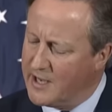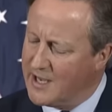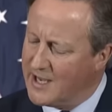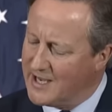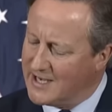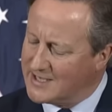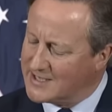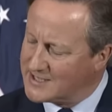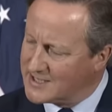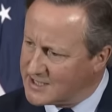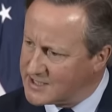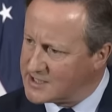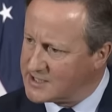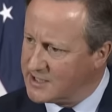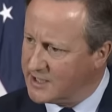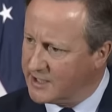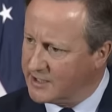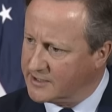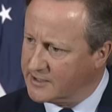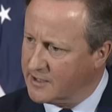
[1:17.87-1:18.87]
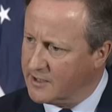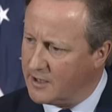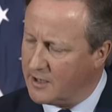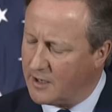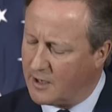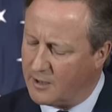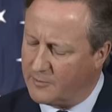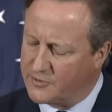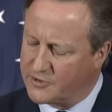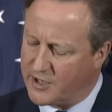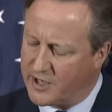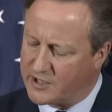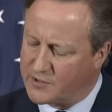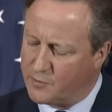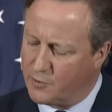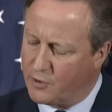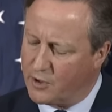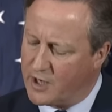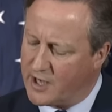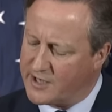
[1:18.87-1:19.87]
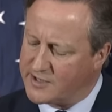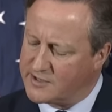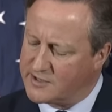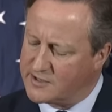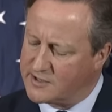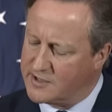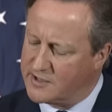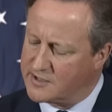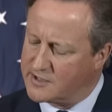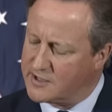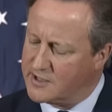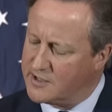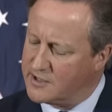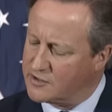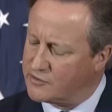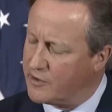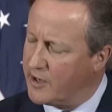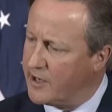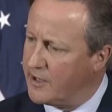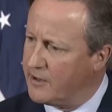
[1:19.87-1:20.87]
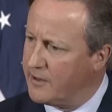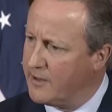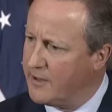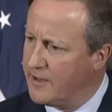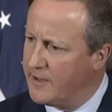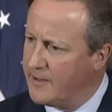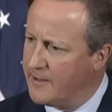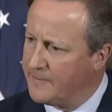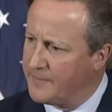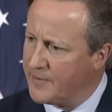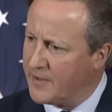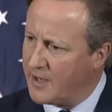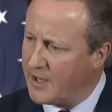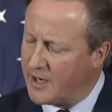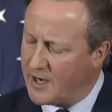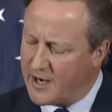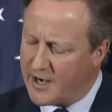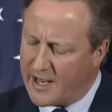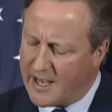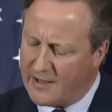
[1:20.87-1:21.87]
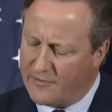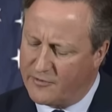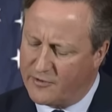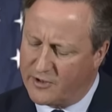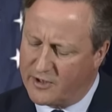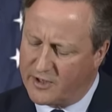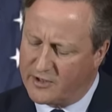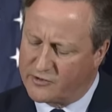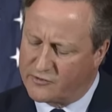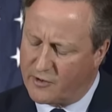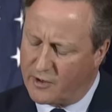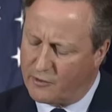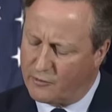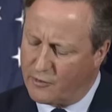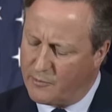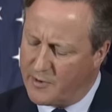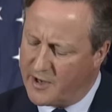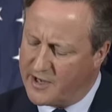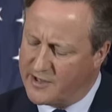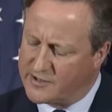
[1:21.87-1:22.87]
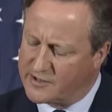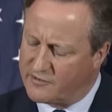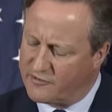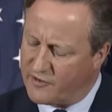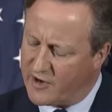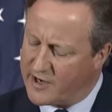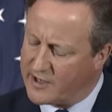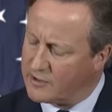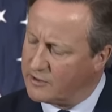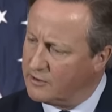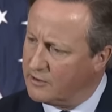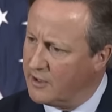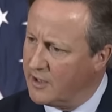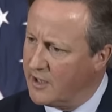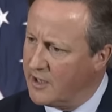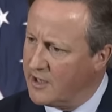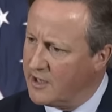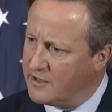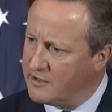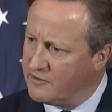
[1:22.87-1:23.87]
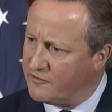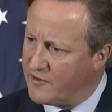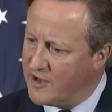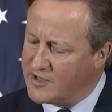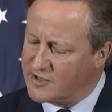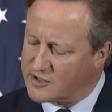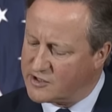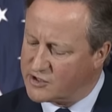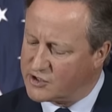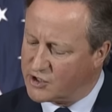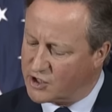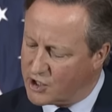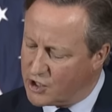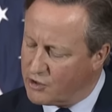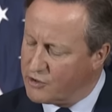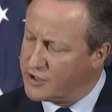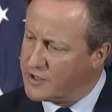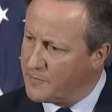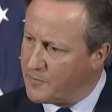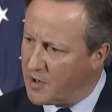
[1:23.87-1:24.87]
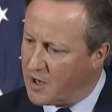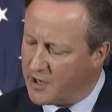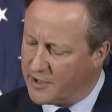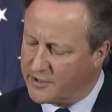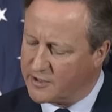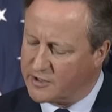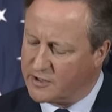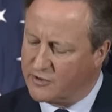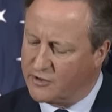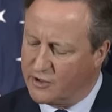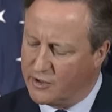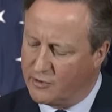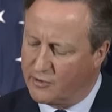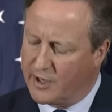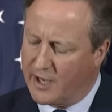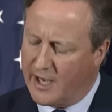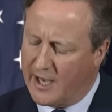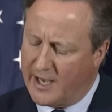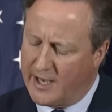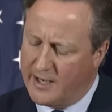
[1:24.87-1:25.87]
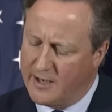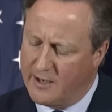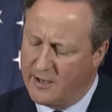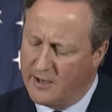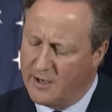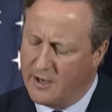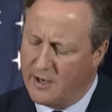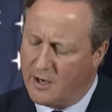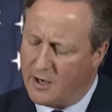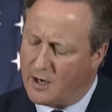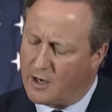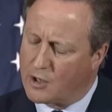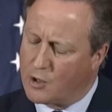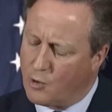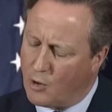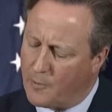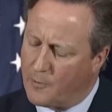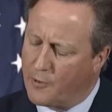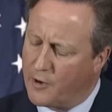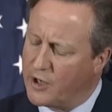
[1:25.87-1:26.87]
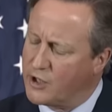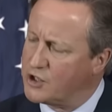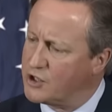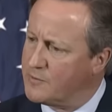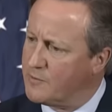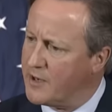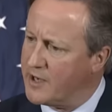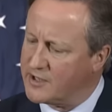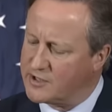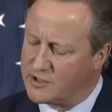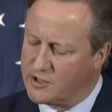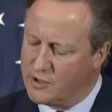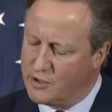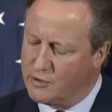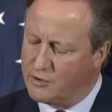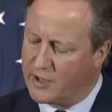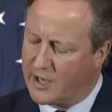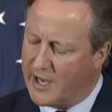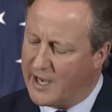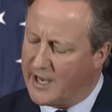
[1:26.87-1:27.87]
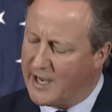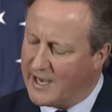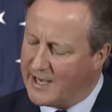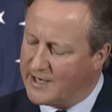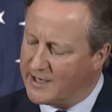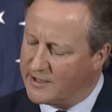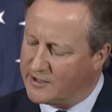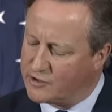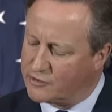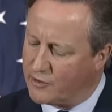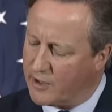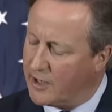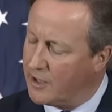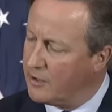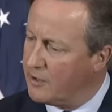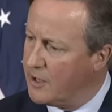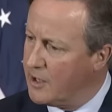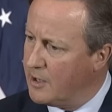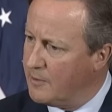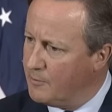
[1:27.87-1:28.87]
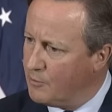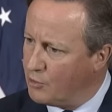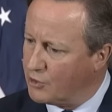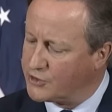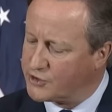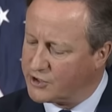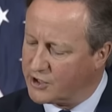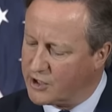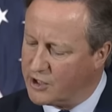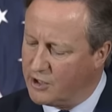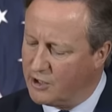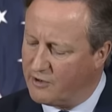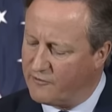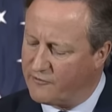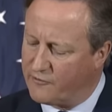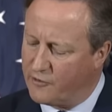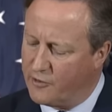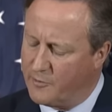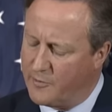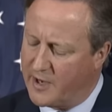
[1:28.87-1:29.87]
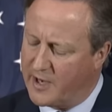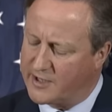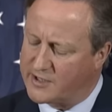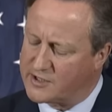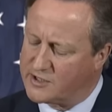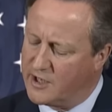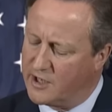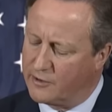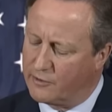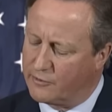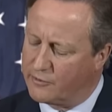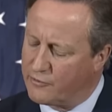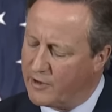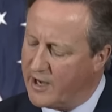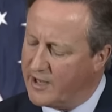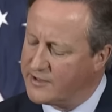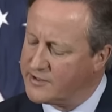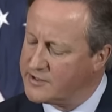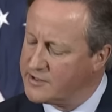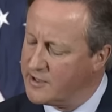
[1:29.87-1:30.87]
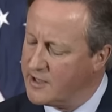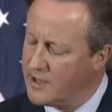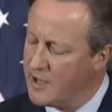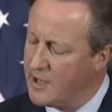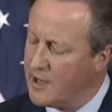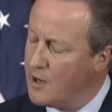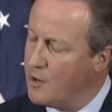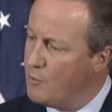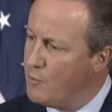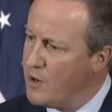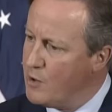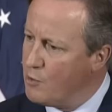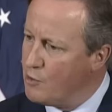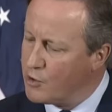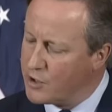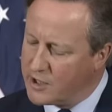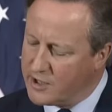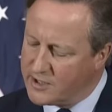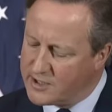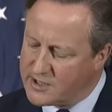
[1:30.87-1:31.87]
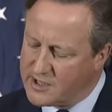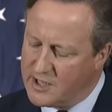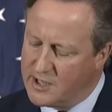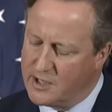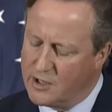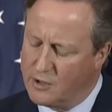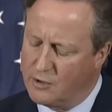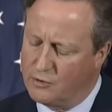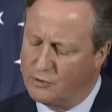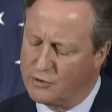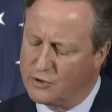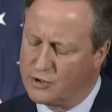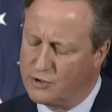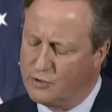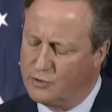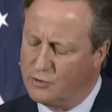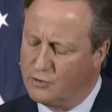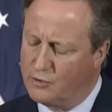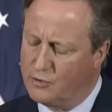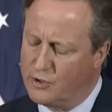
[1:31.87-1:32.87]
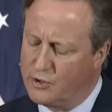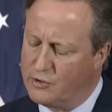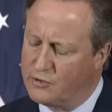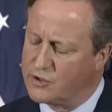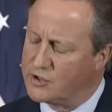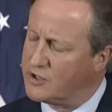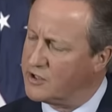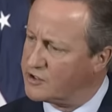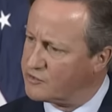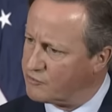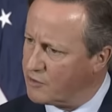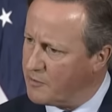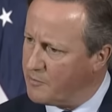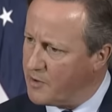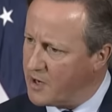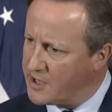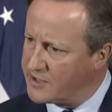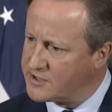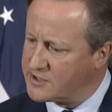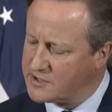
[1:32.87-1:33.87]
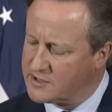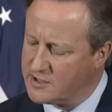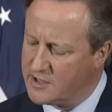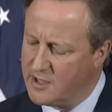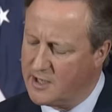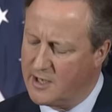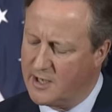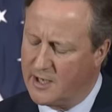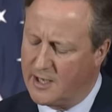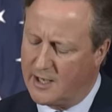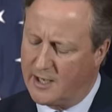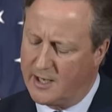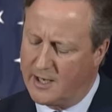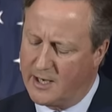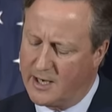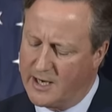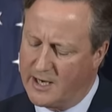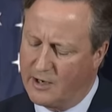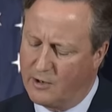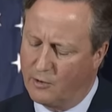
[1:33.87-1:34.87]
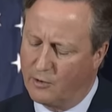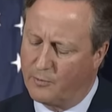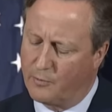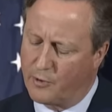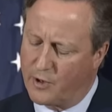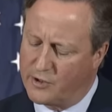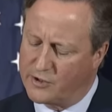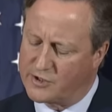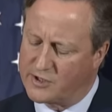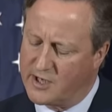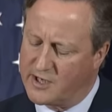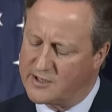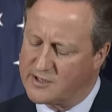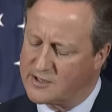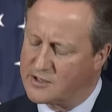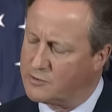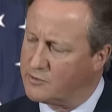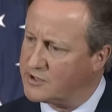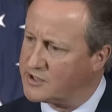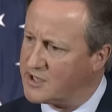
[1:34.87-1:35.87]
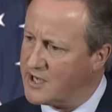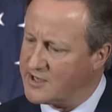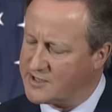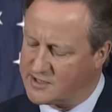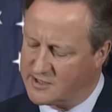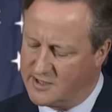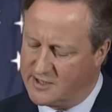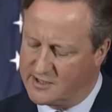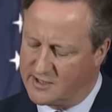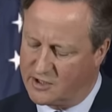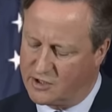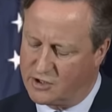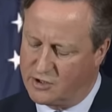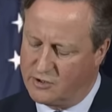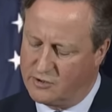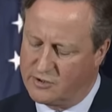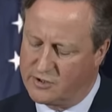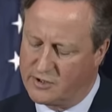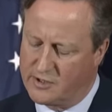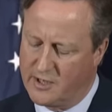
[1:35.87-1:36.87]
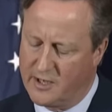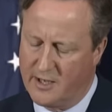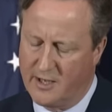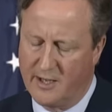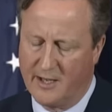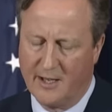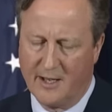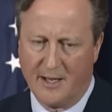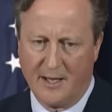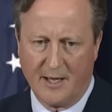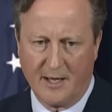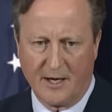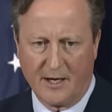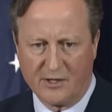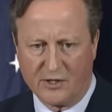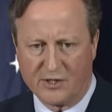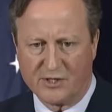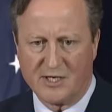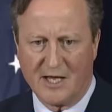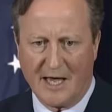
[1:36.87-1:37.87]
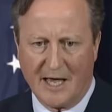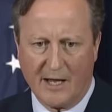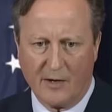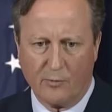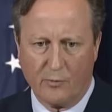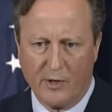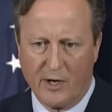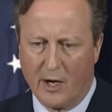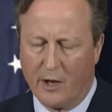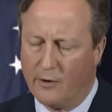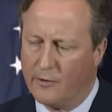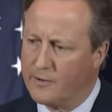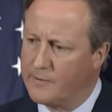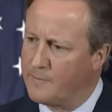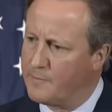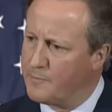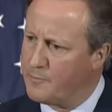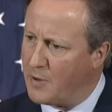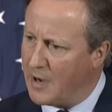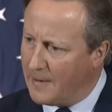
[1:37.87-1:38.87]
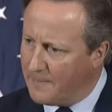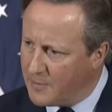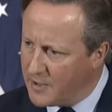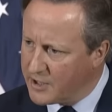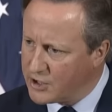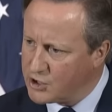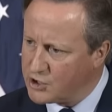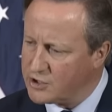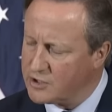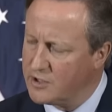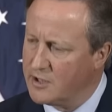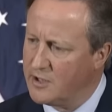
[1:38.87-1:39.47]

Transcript: existing arms export licenses to Israel. And I'd add that Israel remains a vital defence and security partner to the UK. Our cooperation makes the UK and Israel more secure from external threats. We will continue to use this robust legal process to assess these issues. And I just add, we don't publish